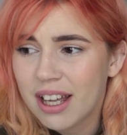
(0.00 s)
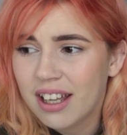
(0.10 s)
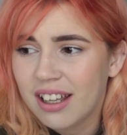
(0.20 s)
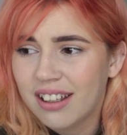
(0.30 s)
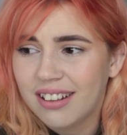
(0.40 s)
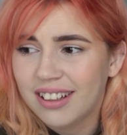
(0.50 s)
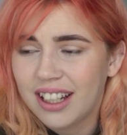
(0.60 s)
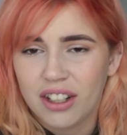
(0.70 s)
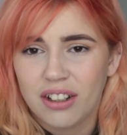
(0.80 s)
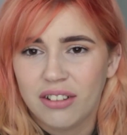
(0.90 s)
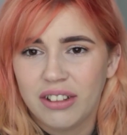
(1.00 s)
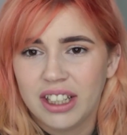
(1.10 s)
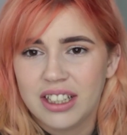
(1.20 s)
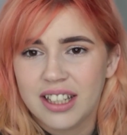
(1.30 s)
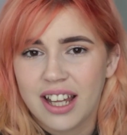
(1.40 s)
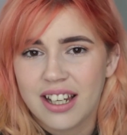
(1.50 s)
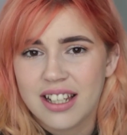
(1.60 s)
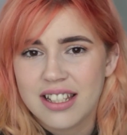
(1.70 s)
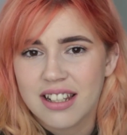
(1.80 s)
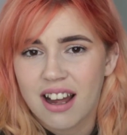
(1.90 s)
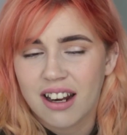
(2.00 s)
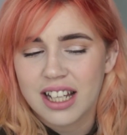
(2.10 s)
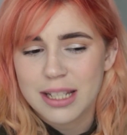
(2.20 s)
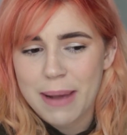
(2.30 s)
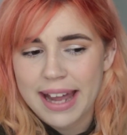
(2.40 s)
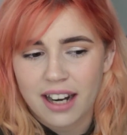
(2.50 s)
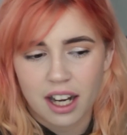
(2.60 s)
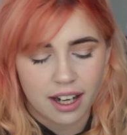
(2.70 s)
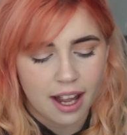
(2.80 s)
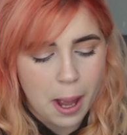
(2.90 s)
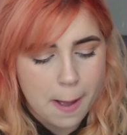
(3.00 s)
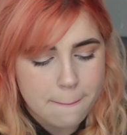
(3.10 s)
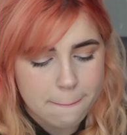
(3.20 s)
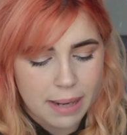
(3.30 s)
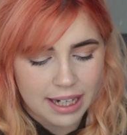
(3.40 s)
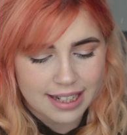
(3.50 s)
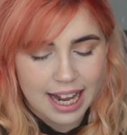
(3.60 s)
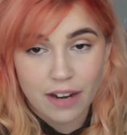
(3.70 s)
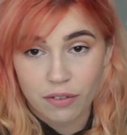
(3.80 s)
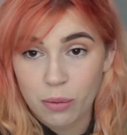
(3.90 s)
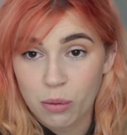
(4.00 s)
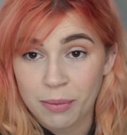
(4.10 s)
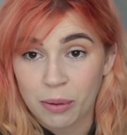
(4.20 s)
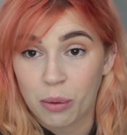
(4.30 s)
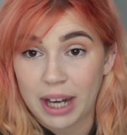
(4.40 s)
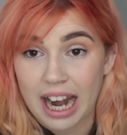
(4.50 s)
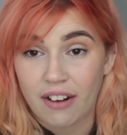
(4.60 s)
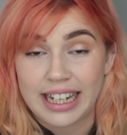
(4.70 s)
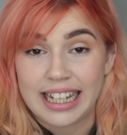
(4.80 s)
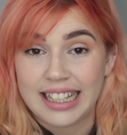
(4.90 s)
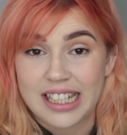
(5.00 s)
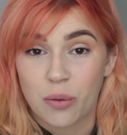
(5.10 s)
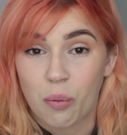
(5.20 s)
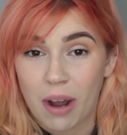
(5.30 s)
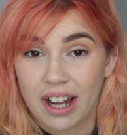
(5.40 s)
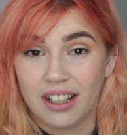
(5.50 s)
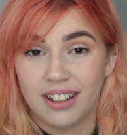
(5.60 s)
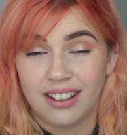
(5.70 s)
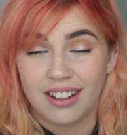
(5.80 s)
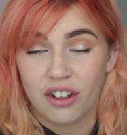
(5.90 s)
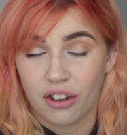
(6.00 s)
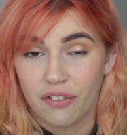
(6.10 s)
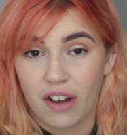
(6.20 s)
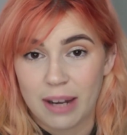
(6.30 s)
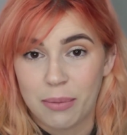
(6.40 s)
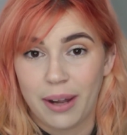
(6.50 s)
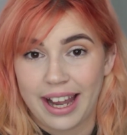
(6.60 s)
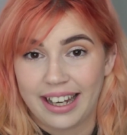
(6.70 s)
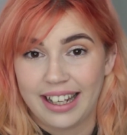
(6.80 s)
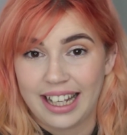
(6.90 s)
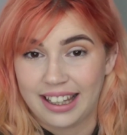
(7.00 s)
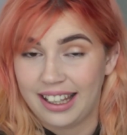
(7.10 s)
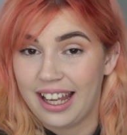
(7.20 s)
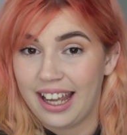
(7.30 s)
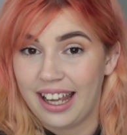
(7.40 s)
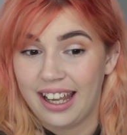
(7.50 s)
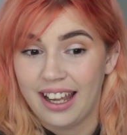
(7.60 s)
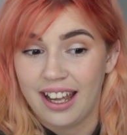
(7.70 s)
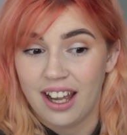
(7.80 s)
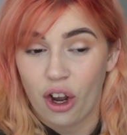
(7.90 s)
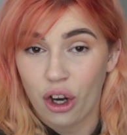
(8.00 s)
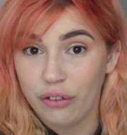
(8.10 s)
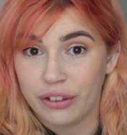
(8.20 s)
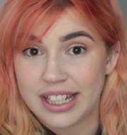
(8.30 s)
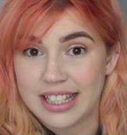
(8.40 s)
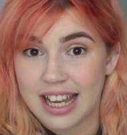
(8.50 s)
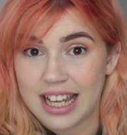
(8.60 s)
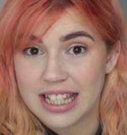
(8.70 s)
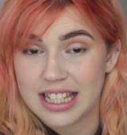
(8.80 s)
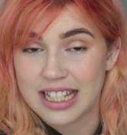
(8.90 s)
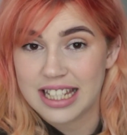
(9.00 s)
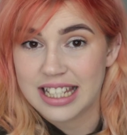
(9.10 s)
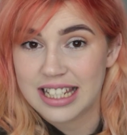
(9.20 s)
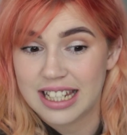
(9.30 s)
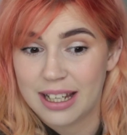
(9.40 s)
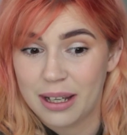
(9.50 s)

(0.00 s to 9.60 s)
I don't really say that it's luck, it's bad luck. But every woman will carry at least one non-viable egg in their ovaries. It's just